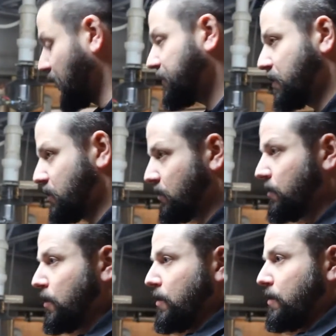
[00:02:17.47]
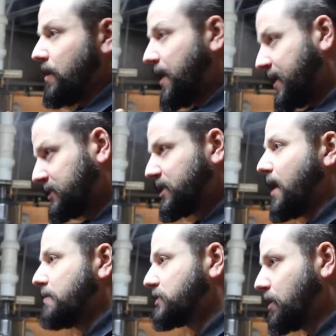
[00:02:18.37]
and let the
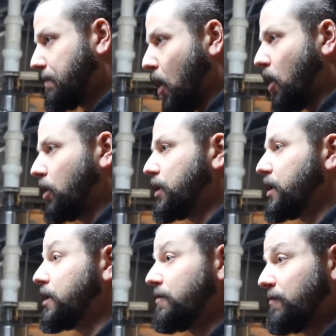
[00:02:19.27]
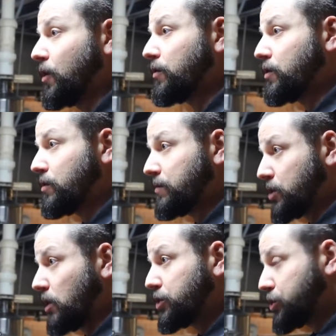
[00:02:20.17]
enzymes in the barley convert the
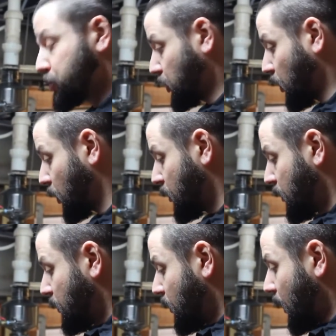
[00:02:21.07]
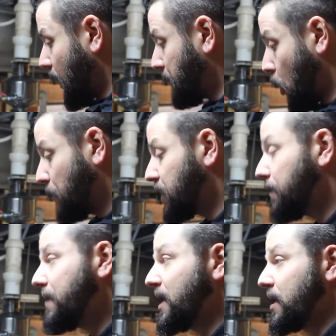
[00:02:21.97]
starch to sugar, I'm hoping
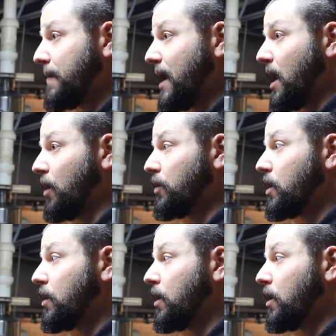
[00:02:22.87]
to be at about